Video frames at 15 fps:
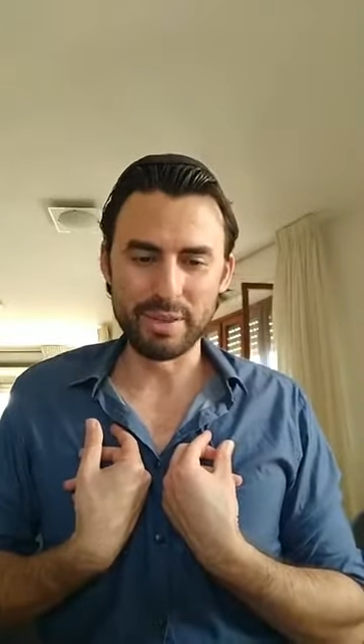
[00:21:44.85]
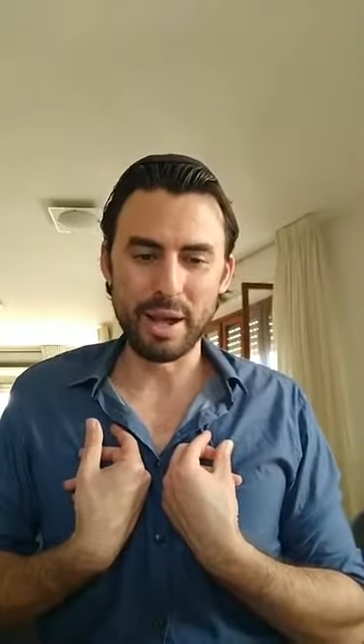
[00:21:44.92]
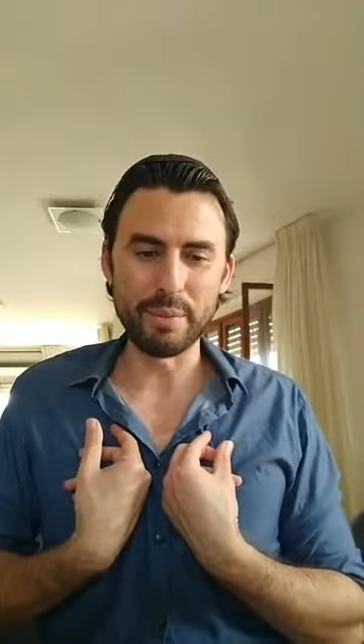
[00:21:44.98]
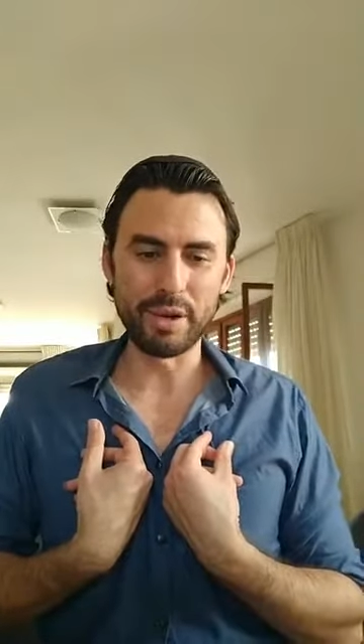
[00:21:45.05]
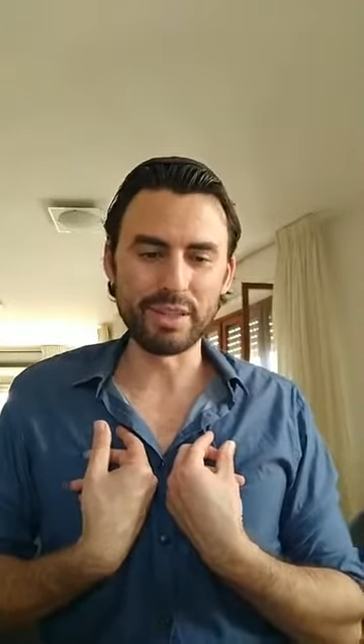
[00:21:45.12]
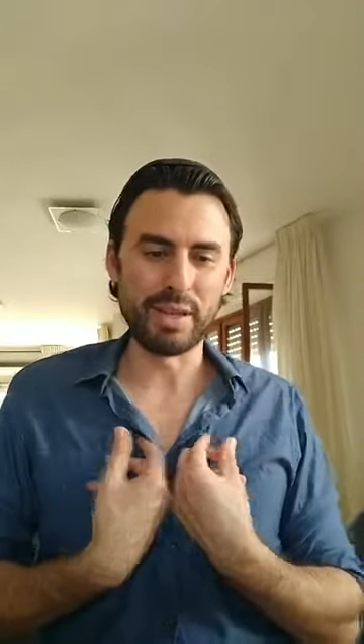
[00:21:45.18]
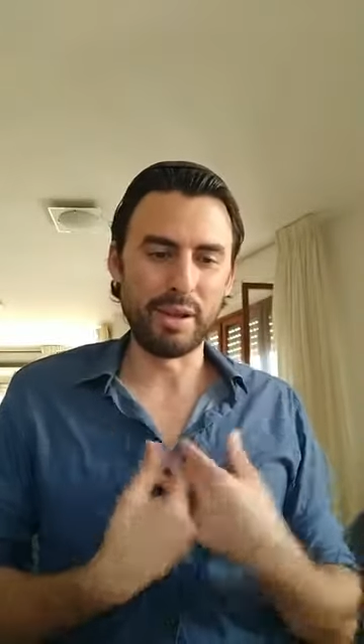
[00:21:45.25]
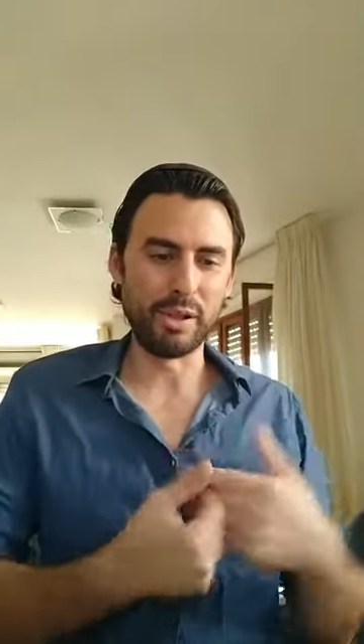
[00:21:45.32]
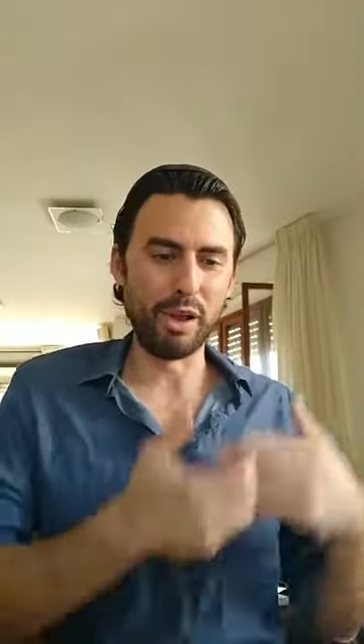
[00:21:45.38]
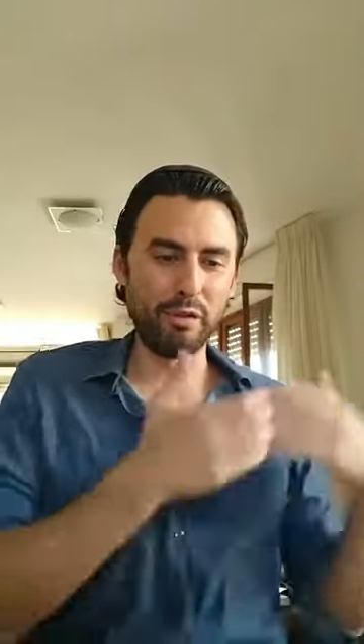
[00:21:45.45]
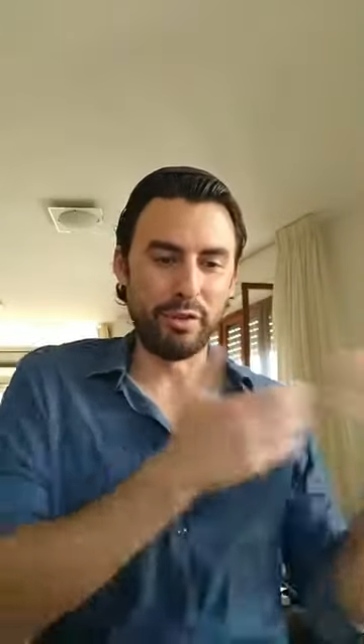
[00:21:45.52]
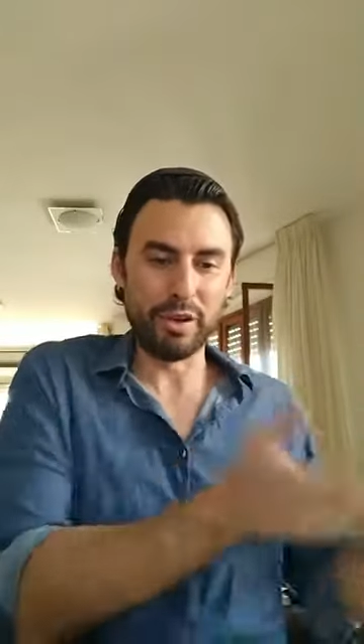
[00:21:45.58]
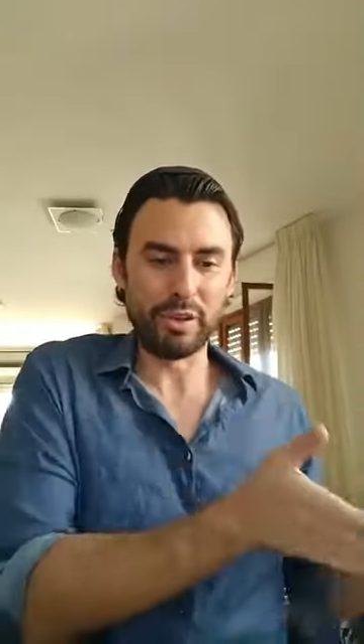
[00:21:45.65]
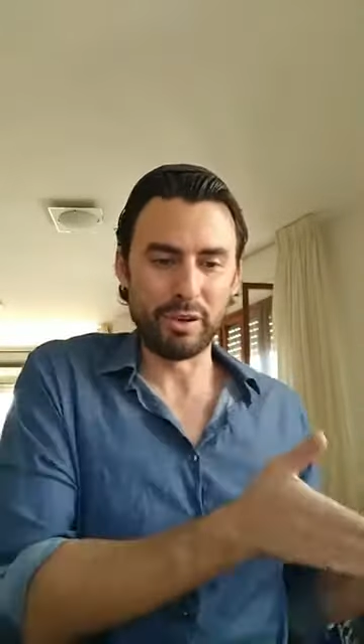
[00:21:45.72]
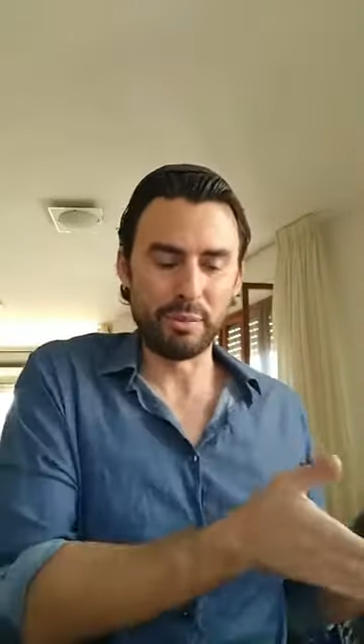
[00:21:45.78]
Not because I love
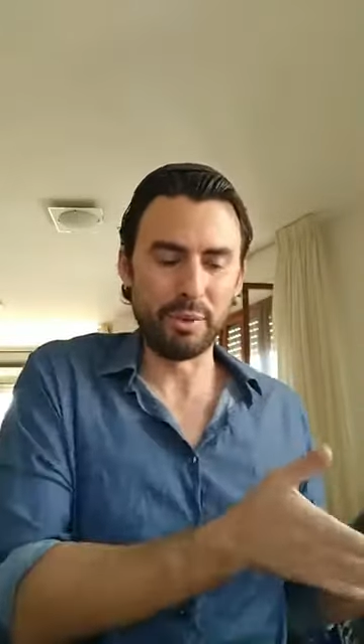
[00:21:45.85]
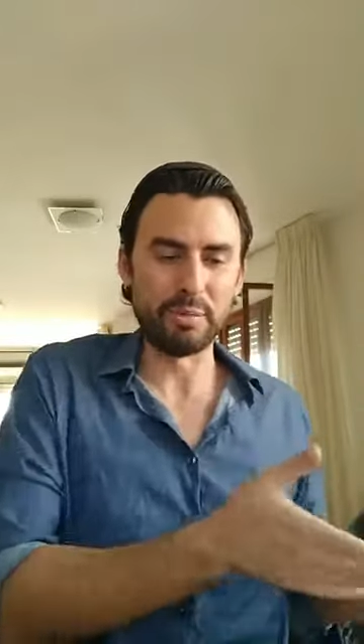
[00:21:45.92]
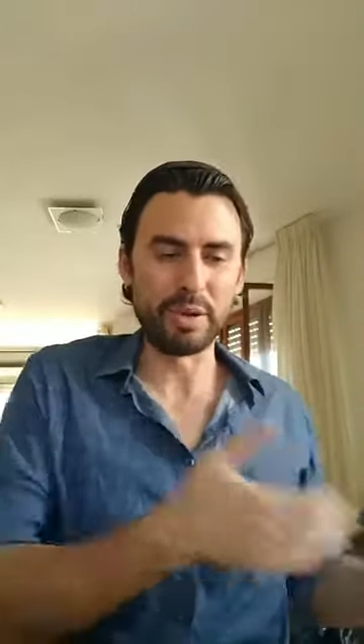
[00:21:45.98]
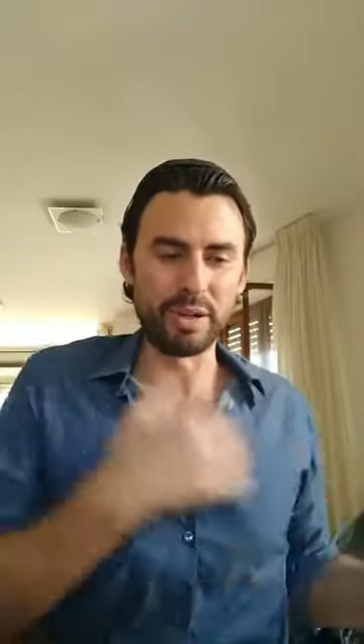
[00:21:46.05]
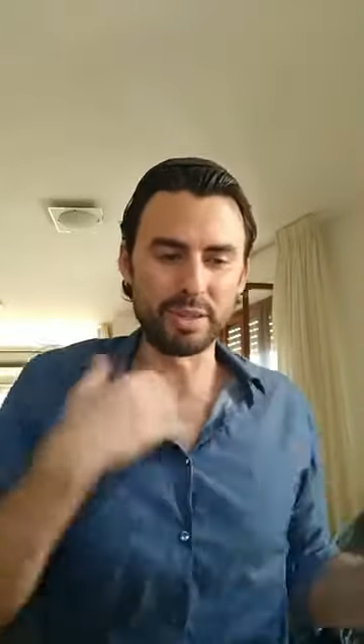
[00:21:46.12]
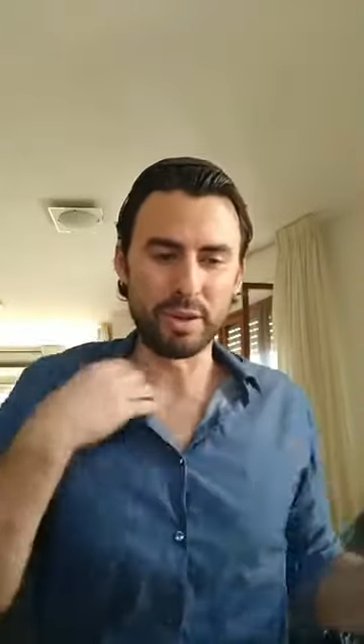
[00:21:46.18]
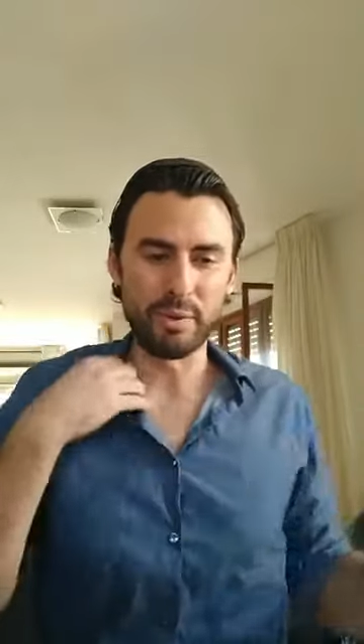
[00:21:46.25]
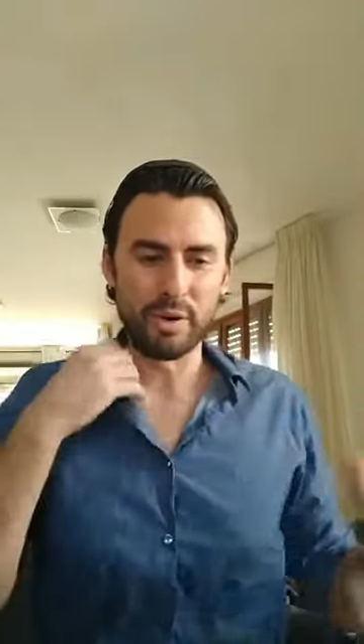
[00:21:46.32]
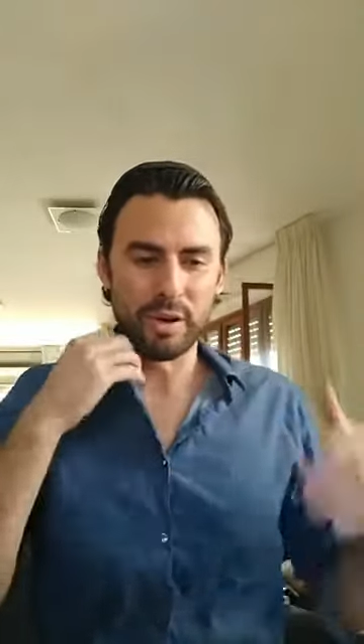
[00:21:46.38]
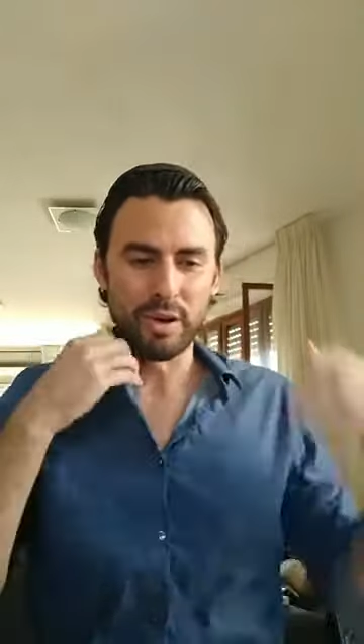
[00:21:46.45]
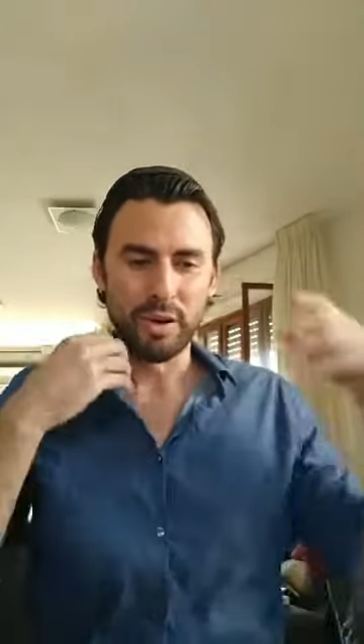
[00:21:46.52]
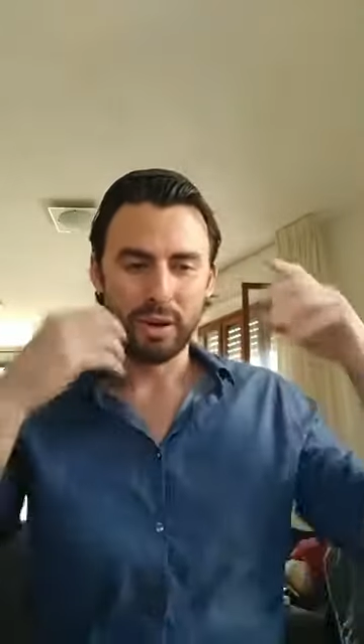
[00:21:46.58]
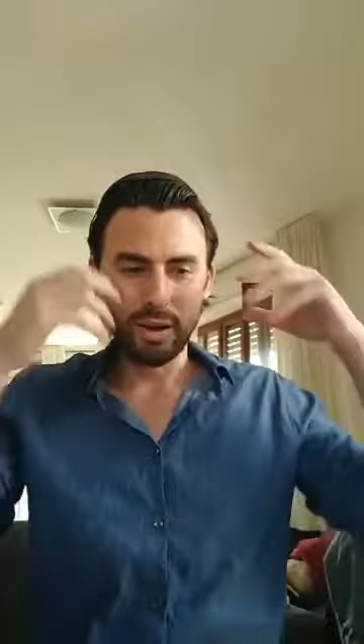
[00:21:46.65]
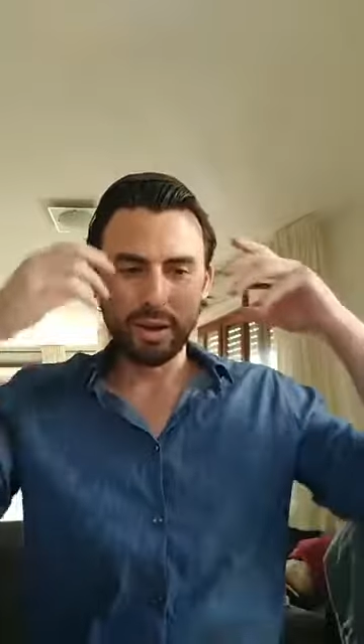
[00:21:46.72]
Hitler, but because I want to